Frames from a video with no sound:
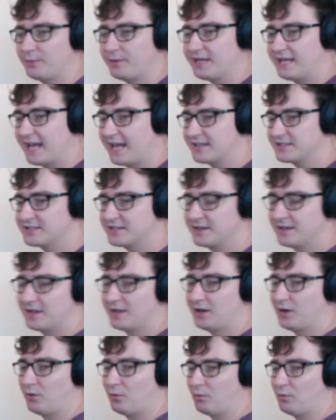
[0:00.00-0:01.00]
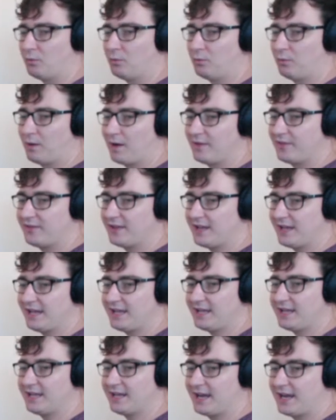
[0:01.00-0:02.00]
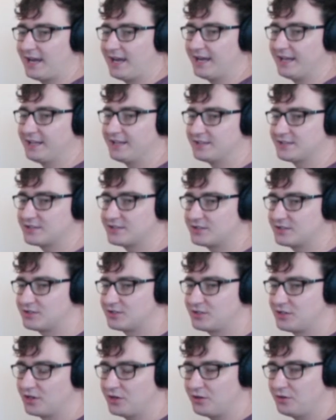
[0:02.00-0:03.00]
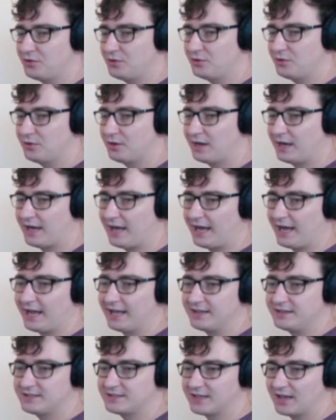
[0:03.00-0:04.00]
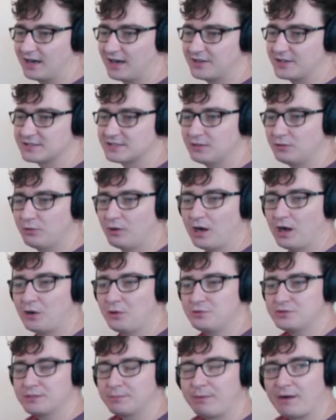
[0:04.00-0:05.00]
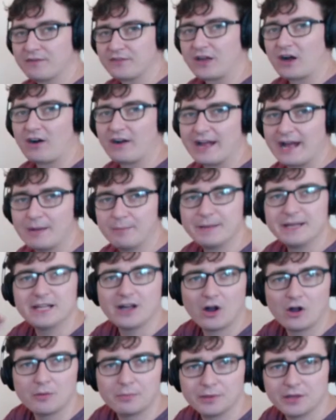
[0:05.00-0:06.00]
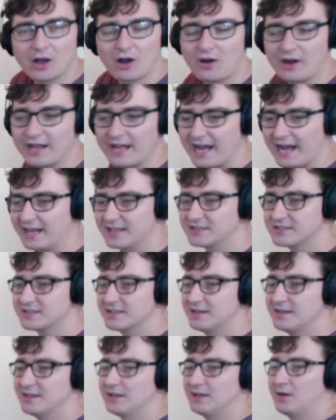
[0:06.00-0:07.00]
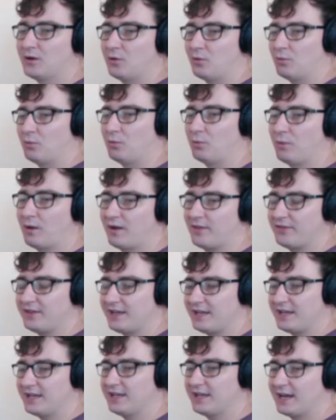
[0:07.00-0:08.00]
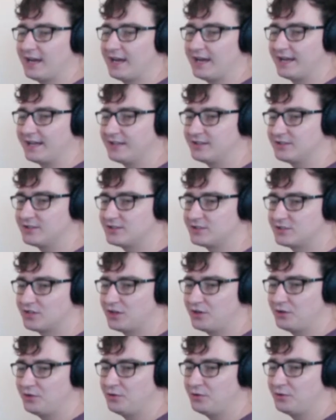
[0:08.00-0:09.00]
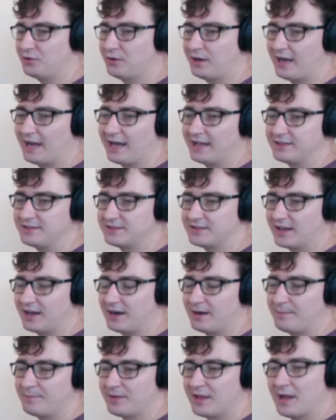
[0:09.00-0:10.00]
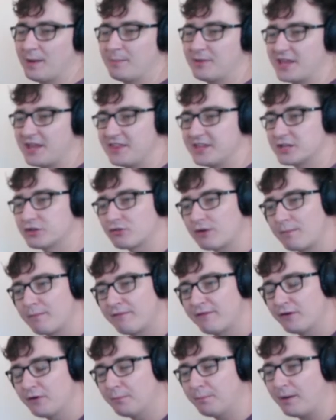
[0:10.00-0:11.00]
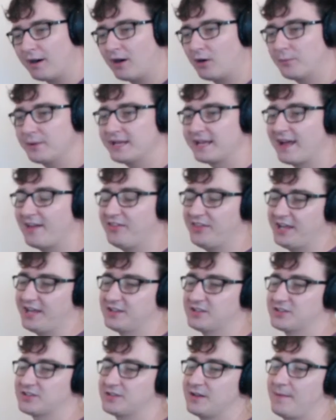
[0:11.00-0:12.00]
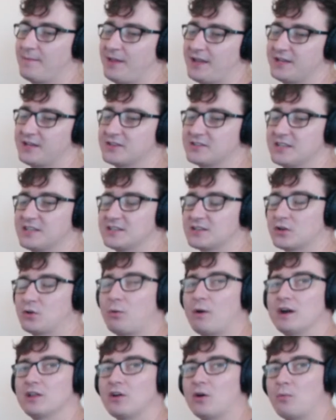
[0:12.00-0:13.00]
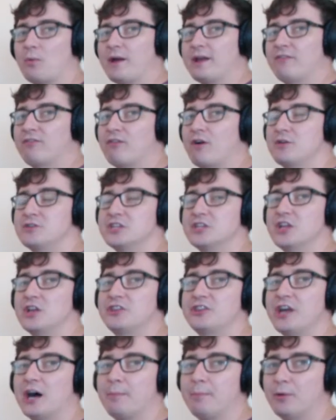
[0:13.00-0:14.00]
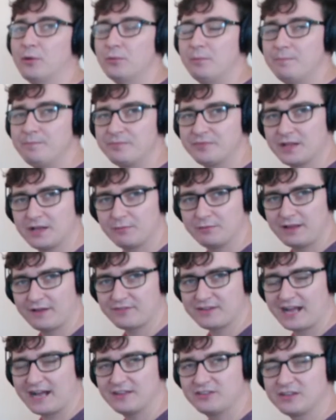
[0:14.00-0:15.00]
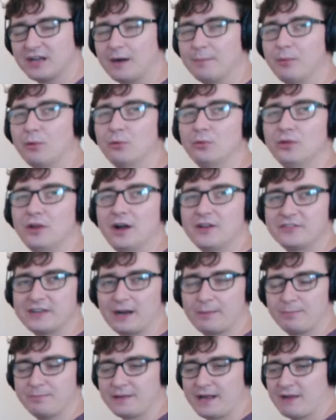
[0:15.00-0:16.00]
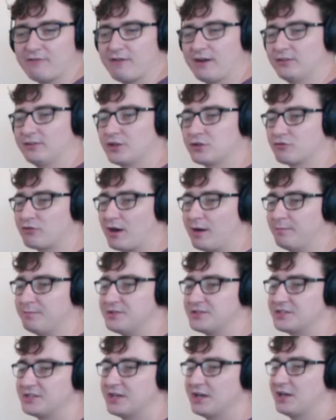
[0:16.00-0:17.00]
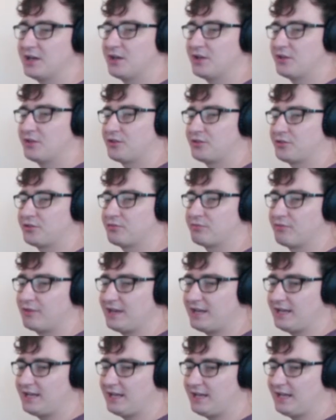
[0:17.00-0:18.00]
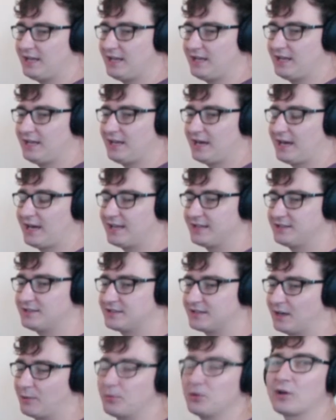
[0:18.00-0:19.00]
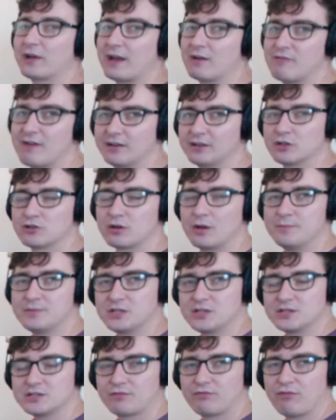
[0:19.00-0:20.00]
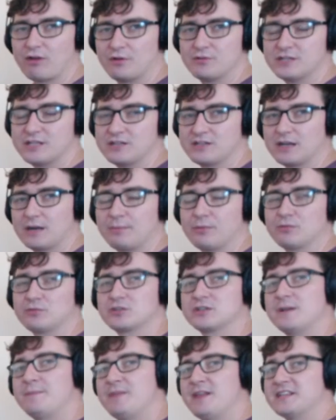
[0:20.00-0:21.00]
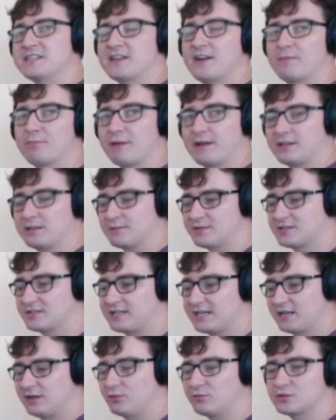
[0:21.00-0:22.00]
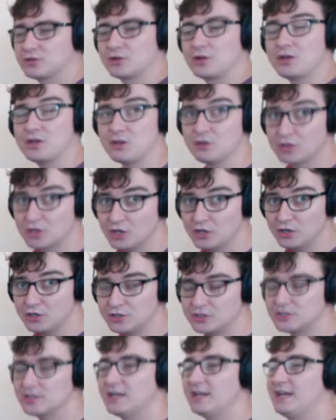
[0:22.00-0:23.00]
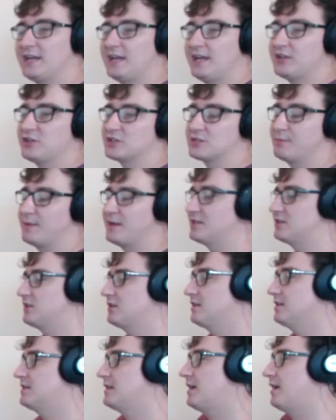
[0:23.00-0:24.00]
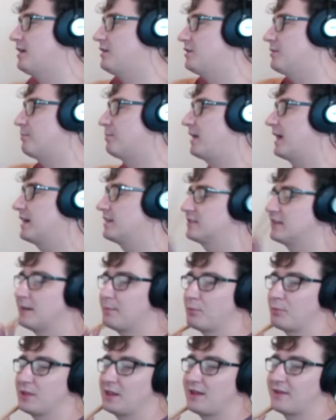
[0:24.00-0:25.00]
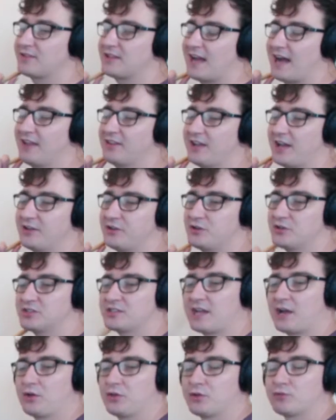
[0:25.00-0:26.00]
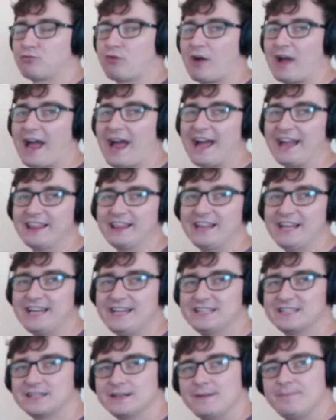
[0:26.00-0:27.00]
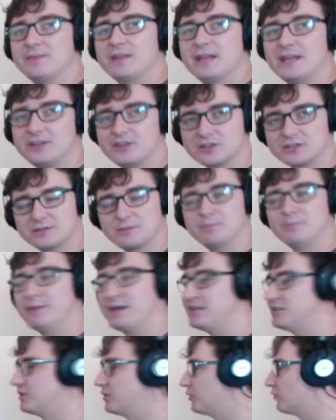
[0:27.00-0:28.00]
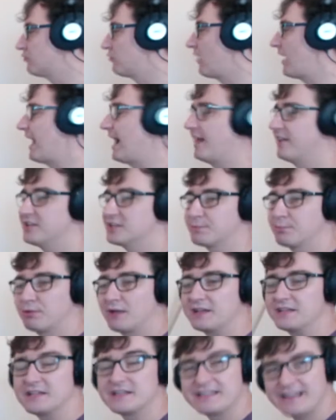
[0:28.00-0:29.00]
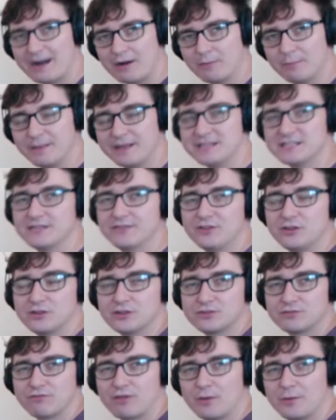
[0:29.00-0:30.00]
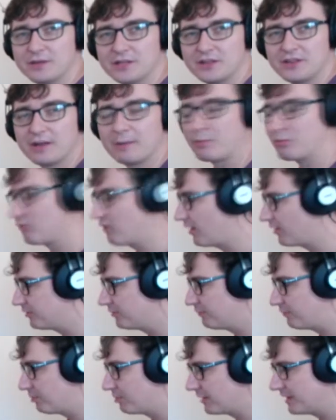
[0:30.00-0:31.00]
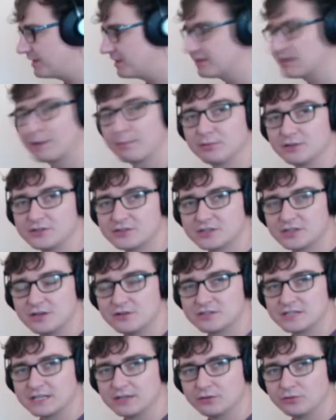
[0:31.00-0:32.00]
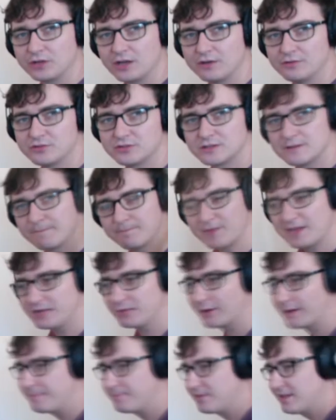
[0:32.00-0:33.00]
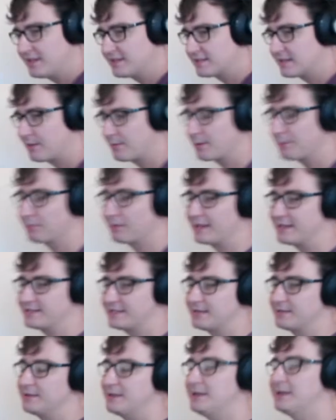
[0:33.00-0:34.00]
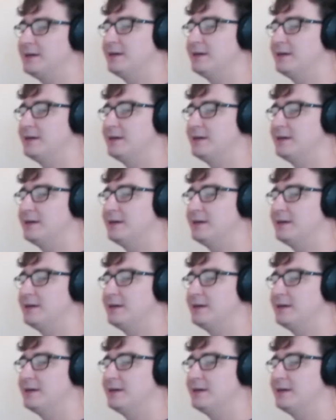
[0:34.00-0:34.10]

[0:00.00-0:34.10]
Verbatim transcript: We get one E and two and uh. Those little O's above the hi-hat mean open hi-hats. One E and two and uh. But then the drum fill part, we get this. And he does this quite a lot where he throws in the double, left hand double, to help him get round the drums. Three E and uh. Well, not get round the drums, he just throws in doubles instead of playing them as singles, although you could. It just means that you're playing a double with the left hand and you stay on the right hand lead. It just means that your right hand is playing the downbeats if you just throw in the double rather than play the double as two single notes. Anyway, this is how he plays it.